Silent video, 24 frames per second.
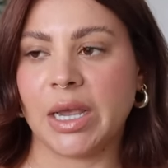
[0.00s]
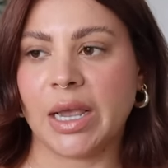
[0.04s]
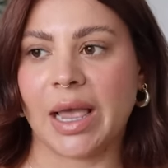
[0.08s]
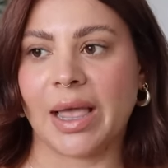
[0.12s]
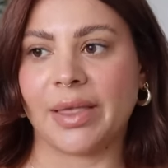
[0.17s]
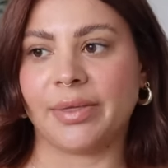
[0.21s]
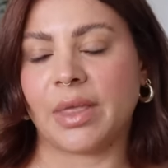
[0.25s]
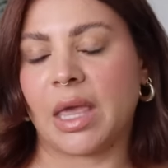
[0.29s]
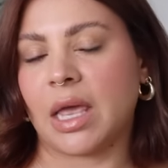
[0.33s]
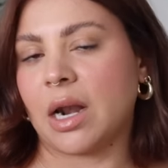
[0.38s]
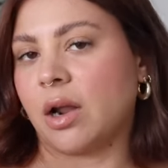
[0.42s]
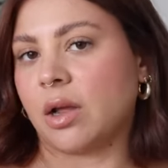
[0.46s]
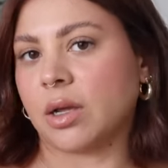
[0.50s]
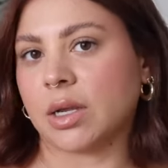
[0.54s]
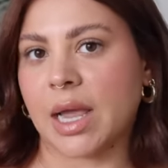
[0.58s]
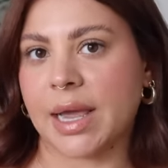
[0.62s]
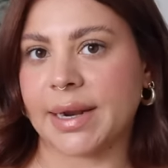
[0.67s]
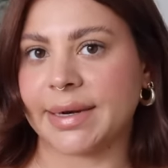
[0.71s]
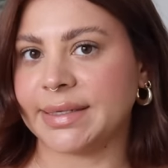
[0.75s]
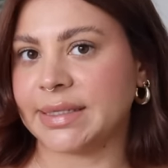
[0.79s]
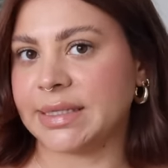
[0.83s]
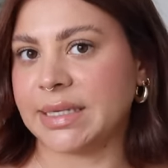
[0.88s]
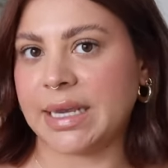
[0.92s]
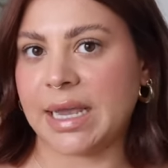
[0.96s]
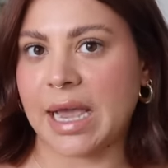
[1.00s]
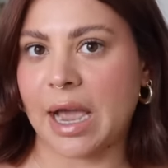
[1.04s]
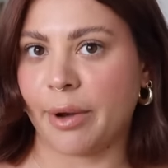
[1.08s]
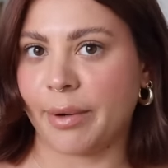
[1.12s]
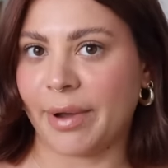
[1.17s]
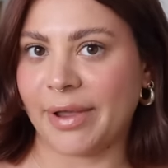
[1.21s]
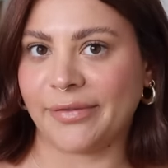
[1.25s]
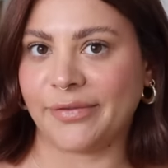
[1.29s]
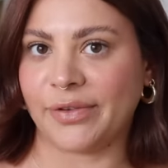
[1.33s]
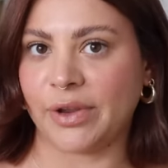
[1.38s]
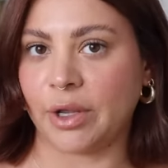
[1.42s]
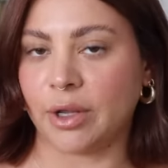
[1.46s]
And then I'll kind of see how
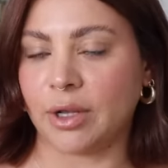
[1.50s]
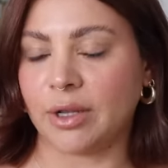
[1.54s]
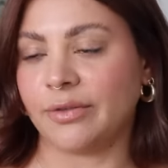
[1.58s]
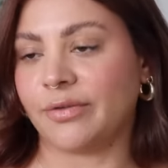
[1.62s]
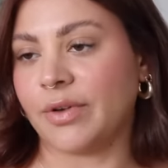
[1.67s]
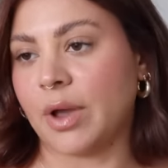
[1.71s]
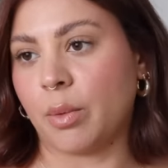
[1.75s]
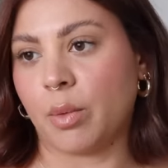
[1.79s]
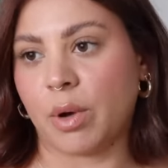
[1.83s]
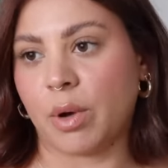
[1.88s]
I feel if I